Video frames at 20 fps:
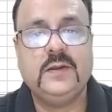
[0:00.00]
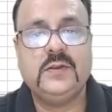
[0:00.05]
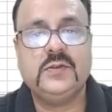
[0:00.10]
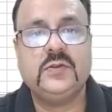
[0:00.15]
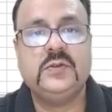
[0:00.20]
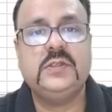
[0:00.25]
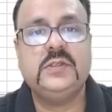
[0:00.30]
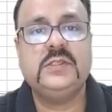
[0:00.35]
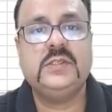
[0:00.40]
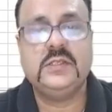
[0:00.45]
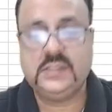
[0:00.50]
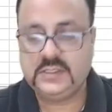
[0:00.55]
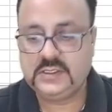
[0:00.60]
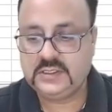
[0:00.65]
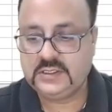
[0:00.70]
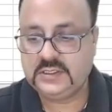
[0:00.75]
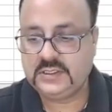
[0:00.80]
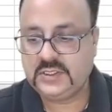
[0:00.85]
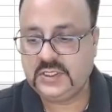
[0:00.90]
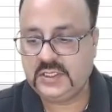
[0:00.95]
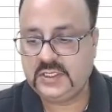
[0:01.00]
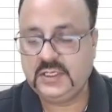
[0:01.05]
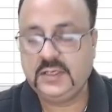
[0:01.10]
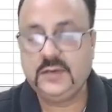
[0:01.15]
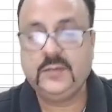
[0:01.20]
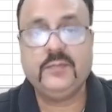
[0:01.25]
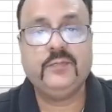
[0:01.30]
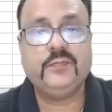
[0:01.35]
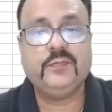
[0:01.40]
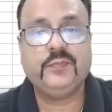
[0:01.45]
So this is 3,
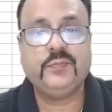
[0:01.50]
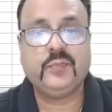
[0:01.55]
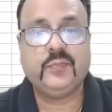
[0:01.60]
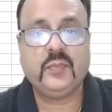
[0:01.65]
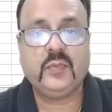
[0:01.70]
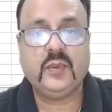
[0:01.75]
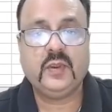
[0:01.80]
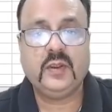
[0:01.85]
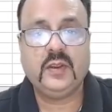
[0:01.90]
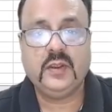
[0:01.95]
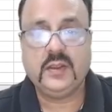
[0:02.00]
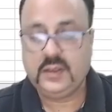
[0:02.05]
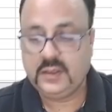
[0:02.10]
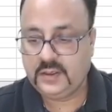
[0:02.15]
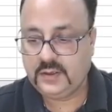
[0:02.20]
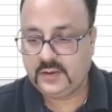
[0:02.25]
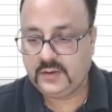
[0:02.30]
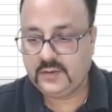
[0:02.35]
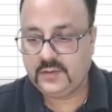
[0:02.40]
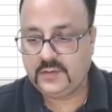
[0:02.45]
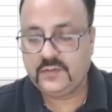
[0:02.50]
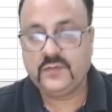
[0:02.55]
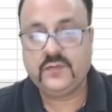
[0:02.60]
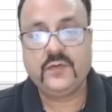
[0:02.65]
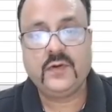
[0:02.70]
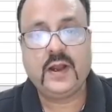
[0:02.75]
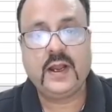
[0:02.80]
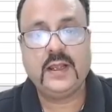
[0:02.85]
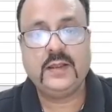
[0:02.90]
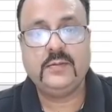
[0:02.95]

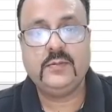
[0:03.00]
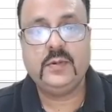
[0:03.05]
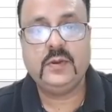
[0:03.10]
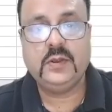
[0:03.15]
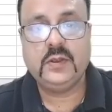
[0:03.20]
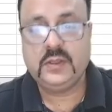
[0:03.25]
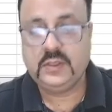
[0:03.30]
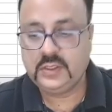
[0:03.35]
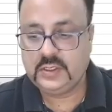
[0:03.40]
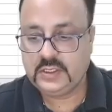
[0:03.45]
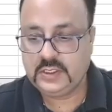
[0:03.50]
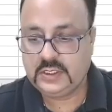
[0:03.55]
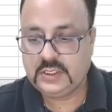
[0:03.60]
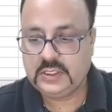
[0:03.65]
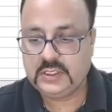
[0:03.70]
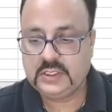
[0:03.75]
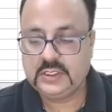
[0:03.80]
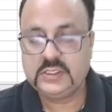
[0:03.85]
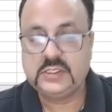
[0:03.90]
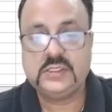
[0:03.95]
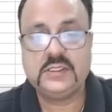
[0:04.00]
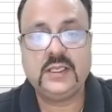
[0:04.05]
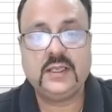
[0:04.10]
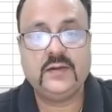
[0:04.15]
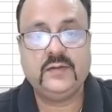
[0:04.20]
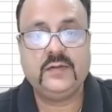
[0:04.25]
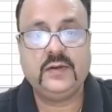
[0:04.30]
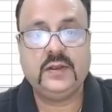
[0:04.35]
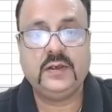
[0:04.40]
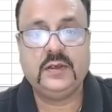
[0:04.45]
5,
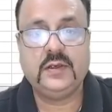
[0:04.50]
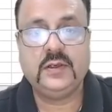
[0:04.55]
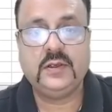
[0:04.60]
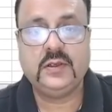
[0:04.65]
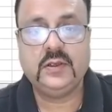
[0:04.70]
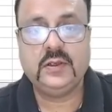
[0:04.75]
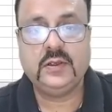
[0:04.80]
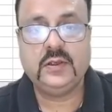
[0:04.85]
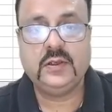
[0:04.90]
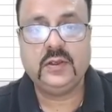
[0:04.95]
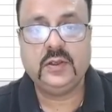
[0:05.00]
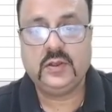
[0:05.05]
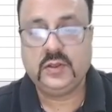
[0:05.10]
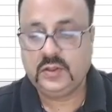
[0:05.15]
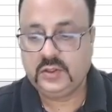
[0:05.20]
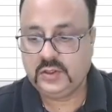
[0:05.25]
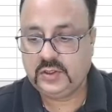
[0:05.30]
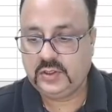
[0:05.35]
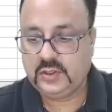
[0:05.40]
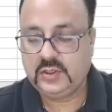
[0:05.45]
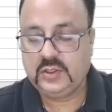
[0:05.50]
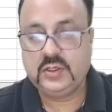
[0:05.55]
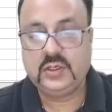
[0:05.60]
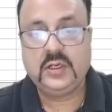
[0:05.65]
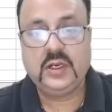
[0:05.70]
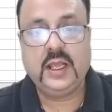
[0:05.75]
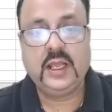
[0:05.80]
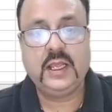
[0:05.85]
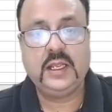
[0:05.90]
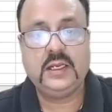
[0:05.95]
7,
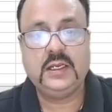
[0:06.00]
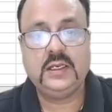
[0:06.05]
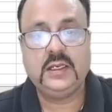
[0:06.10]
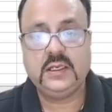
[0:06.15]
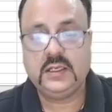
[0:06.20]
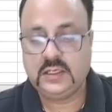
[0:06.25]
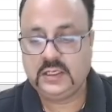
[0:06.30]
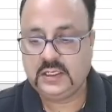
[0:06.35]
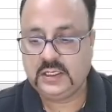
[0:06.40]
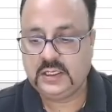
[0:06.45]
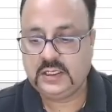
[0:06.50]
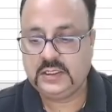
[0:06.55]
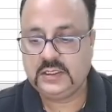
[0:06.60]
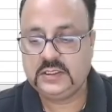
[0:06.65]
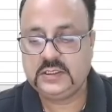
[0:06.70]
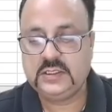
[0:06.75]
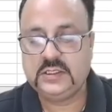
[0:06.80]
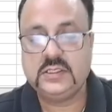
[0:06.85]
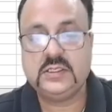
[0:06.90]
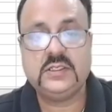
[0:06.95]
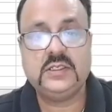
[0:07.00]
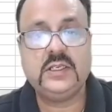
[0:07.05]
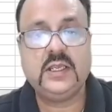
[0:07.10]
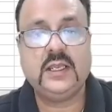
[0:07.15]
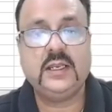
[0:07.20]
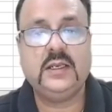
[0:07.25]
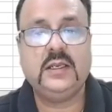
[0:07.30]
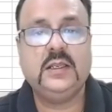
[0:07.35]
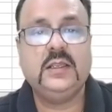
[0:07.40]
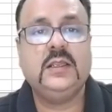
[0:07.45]
9, and this is
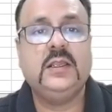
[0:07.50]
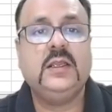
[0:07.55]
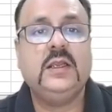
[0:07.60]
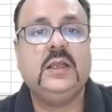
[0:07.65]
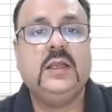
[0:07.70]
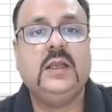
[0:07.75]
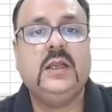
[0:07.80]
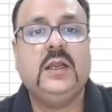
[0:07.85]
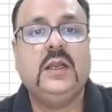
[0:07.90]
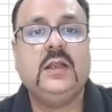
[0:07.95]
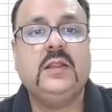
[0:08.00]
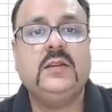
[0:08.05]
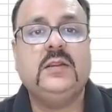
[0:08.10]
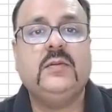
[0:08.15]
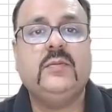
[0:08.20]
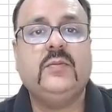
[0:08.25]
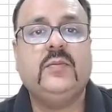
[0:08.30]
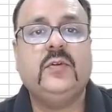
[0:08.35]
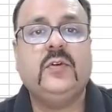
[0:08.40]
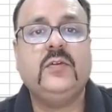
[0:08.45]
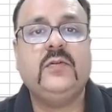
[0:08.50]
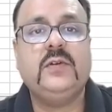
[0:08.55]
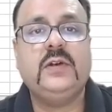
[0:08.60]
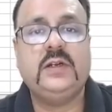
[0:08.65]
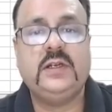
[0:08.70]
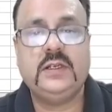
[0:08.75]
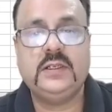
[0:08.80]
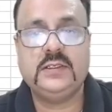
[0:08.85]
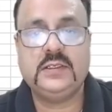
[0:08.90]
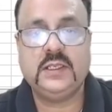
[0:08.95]
10, and the
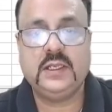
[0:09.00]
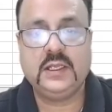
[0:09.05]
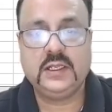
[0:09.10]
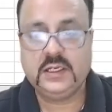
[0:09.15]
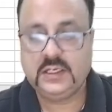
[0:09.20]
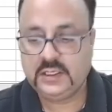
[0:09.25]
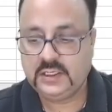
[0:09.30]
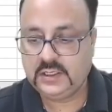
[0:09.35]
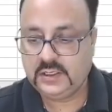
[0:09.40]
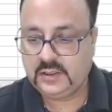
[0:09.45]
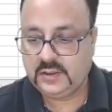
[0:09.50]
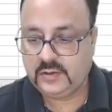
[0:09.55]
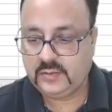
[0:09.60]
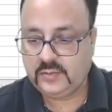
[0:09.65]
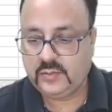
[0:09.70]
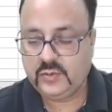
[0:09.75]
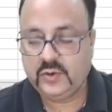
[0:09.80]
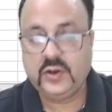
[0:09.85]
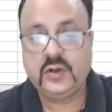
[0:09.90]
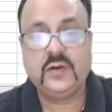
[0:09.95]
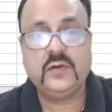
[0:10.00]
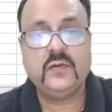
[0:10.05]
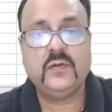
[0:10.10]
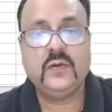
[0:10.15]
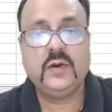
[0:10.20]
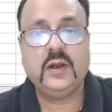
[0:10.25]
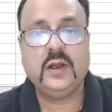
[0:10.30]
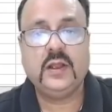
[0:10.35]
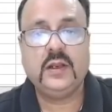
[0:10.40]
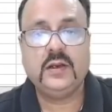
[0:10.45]
probabilities are
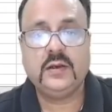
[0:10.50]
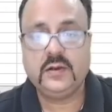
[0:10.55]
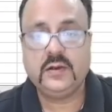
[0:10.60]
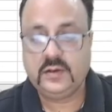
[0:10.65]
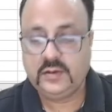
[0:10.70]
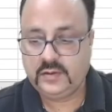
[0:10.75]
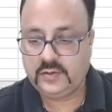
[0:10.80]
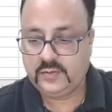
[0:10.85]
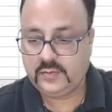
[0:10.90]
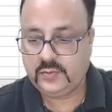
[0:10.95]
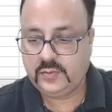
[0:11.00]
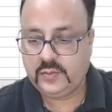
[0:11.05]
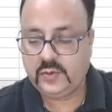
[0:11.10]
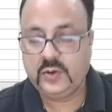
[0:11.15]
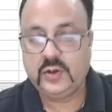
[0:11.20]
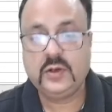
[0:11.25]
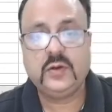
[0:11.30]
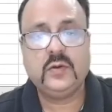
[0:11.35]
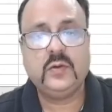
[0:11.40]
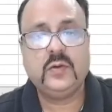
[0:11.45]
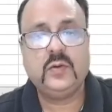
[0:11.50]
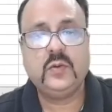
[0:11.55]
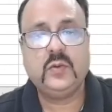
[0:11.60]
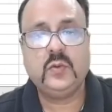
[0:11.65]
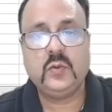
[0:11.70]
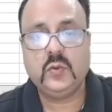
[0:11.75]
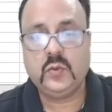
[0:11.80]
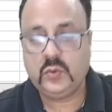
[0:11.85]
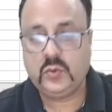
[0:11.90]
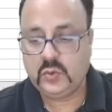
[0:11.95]
0.1,
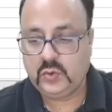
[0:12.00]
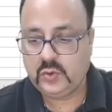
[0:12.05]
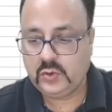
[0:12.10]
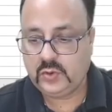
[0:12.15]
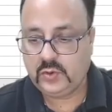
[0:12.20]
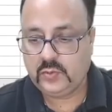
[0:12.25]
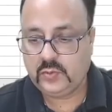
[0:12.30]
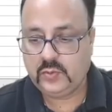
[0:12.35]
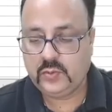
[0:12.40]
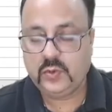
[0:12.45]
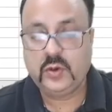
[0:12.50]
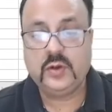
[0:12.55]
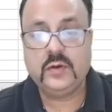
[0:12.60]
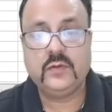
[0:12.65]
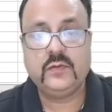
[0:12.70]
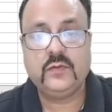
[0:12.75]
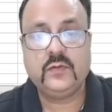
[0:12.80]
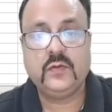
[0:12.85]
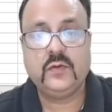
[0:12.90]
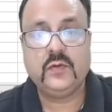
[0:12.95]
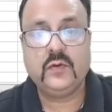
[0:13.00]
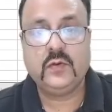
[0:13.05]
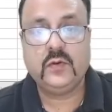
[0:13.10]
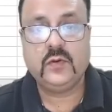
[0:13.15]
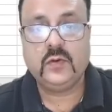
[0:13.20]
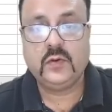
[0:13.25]
0.2, 0.4,